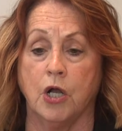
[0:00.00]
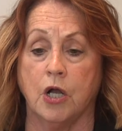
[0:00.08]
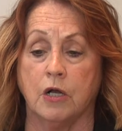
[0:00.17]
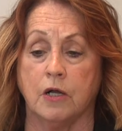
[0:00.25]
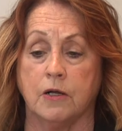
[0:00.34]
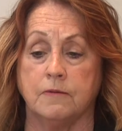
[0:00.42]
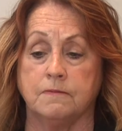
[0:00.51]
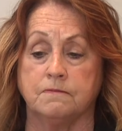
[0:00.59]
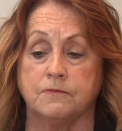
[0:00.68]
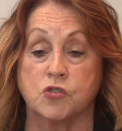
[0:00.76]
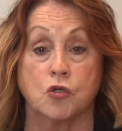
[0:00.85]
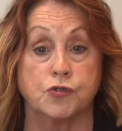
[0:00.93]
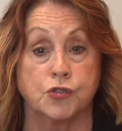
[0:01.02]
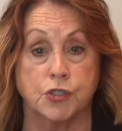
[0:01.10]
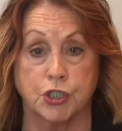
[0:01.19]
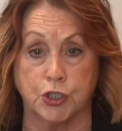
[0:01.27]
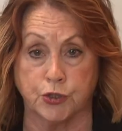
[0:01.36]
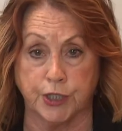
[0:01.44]
Social
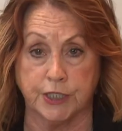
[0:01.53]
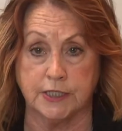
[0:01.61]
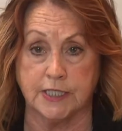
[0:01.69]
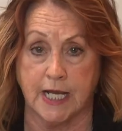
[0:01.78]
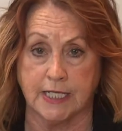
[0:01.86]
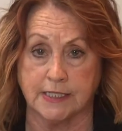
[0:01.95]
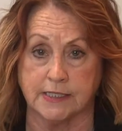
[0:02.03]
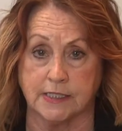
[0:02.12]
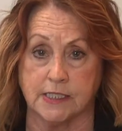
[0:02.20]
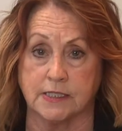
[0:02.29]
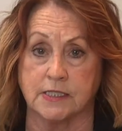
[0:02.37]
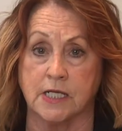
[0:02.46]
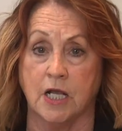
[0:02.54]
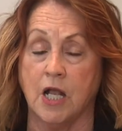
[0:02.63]
Security taxes.